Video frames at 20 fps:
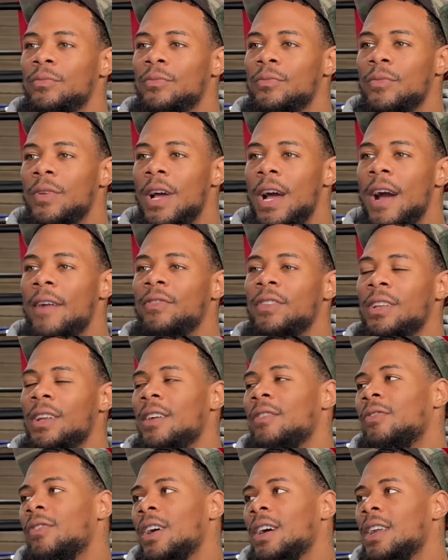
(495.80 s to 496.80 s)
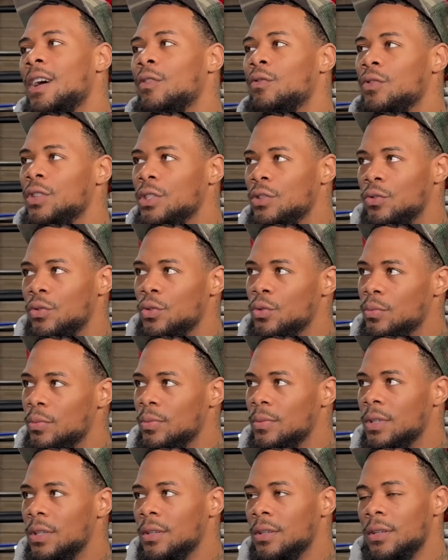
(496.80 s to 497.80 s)
after that fight, I regrouped.
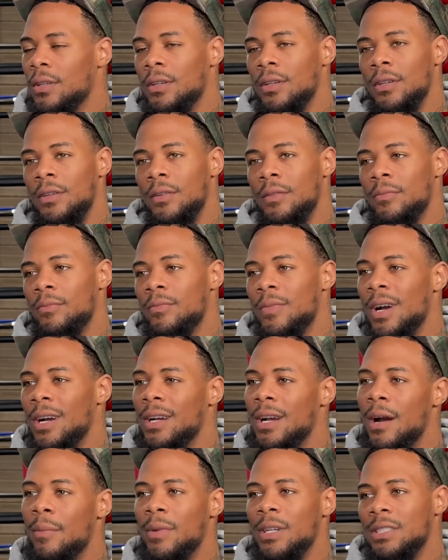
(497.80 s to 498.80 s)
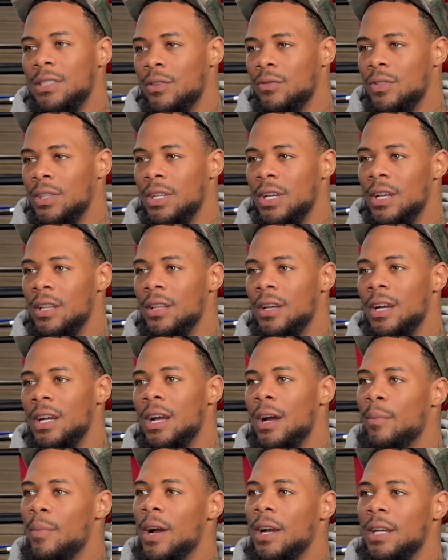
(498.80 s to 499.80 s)
I got myself together. I
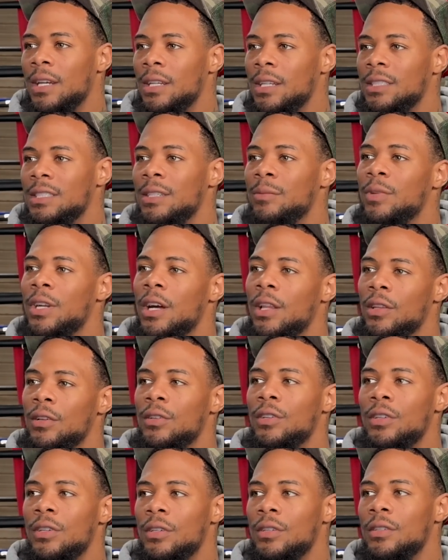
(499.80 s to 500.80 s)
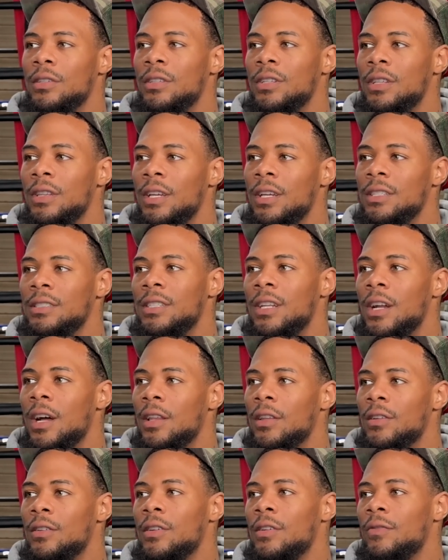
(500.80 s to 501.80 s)
got back in the gym and I learned the things that I
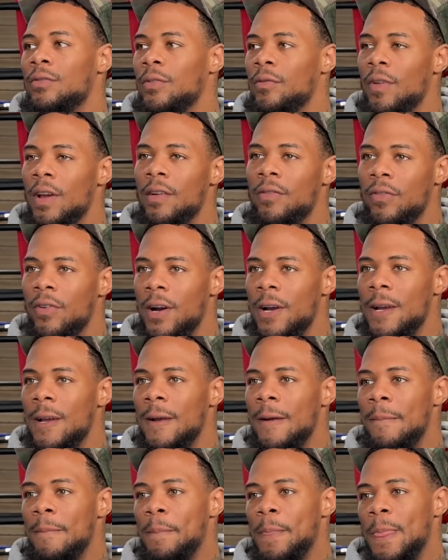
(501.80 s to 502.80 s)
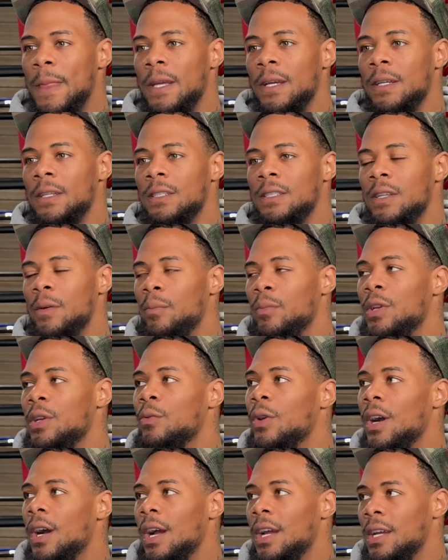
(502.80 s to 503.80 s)
learned from that fight to be
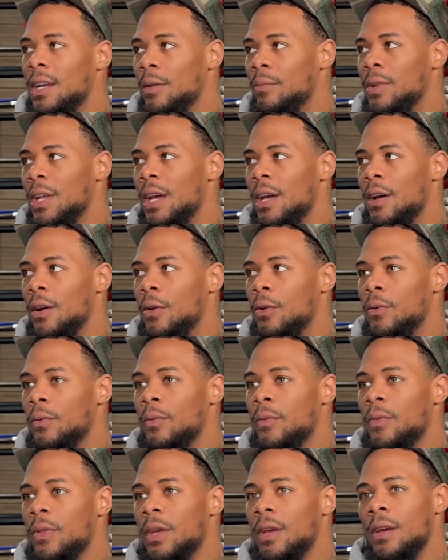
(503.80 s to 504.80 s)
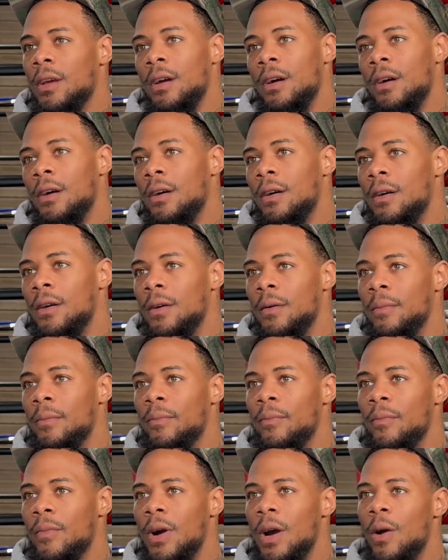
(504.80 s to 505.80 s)
where I am now.
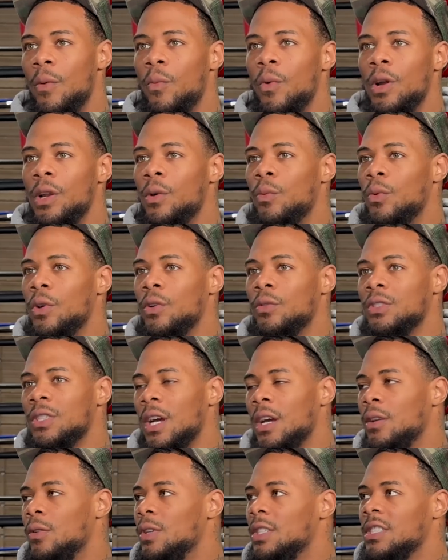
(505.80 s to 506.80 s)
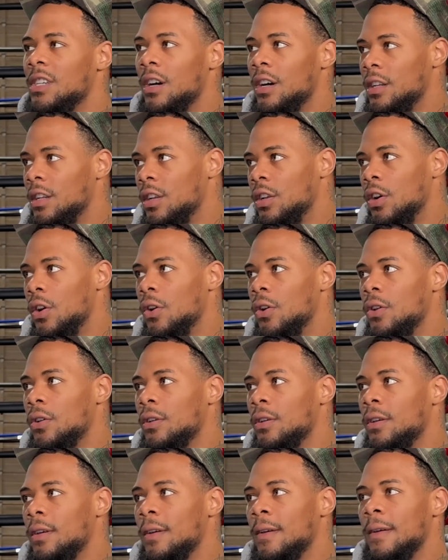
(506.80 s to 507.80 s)
I won a world title as an underdog,
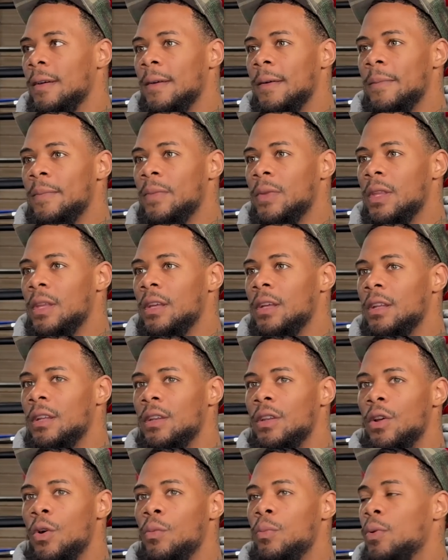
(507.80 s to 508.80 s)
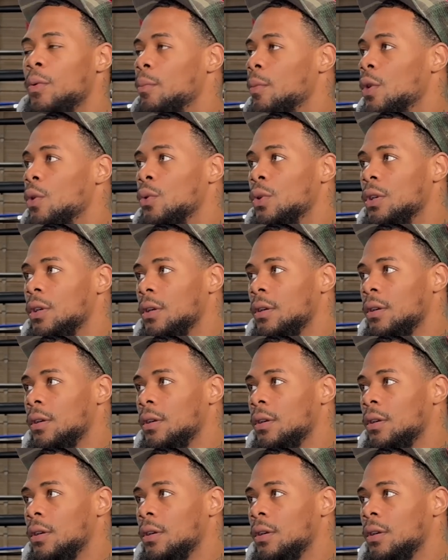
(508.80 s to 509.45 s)
no promoter.